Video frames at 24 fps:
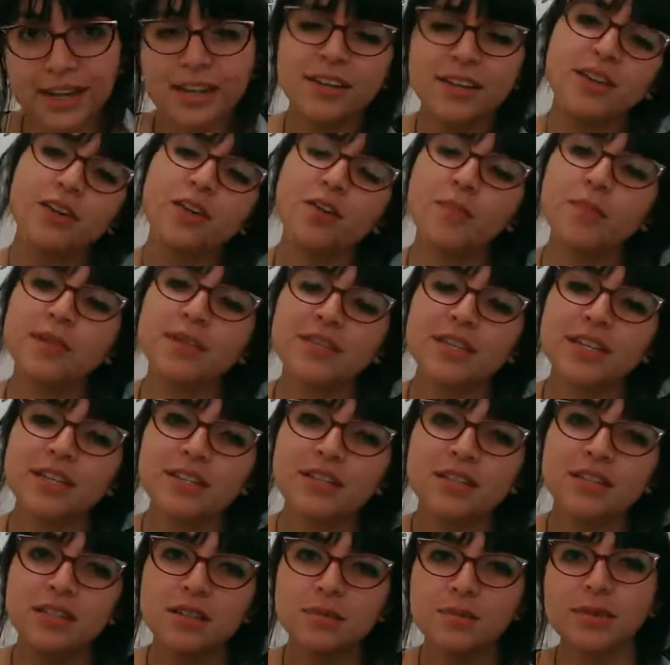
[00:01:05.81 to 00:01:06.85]
No, Miss H
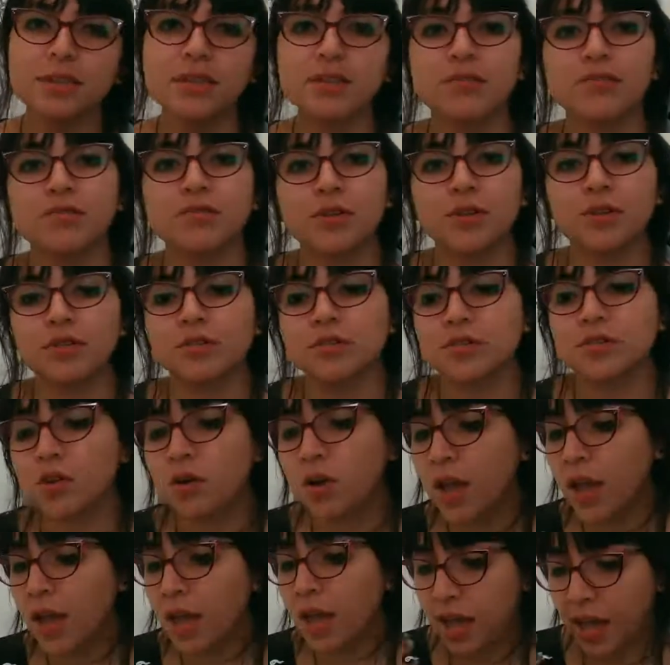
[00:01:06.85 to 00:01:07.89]
is gonna be there for you. So
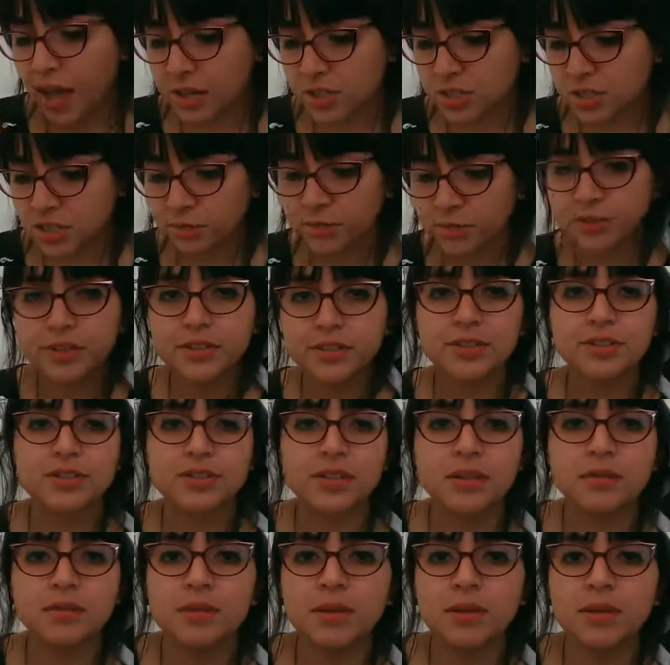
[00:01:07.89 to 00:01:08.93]
actually for this
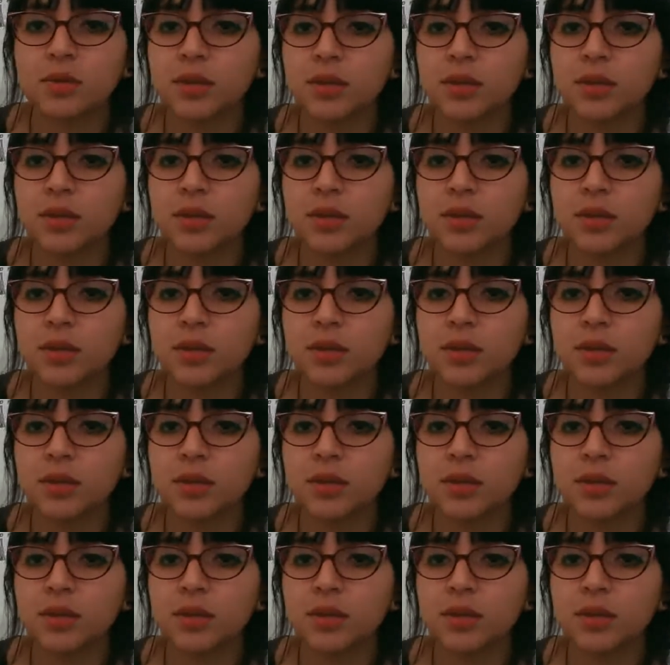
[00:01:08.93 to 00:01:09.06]
assignment,